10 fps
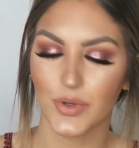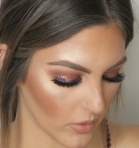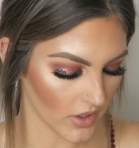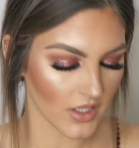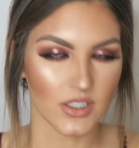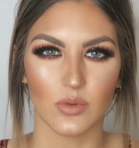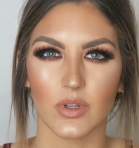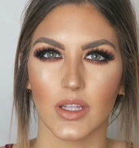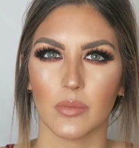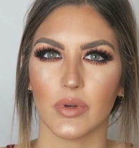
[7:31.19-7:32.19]
I wanted it to
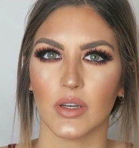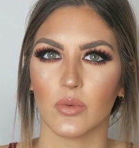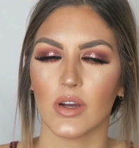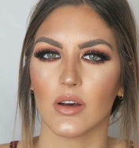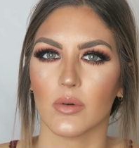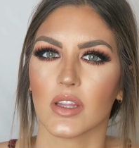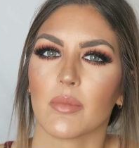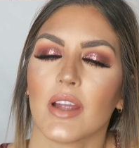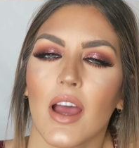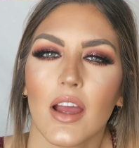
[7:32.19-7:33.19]
really blend well with
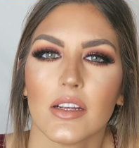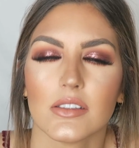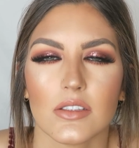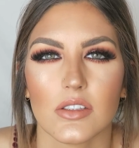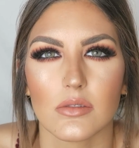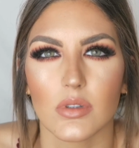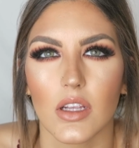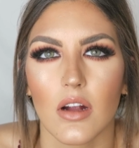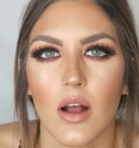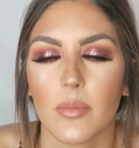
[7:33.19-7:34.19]
my eyes and just really
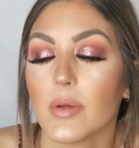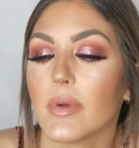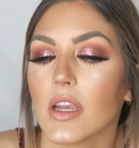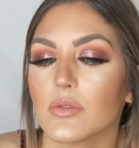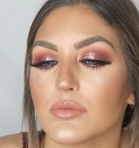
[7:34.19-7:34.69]
complement